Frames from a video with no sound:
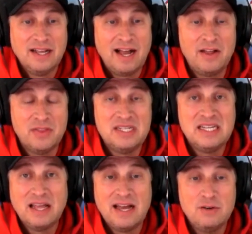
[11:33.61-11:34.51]
On the
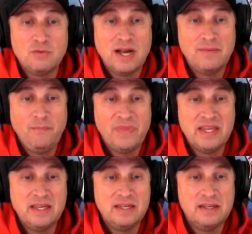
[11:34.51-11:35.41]
D-line, you've got
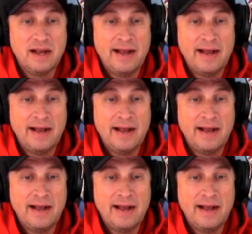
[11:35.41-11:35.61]
the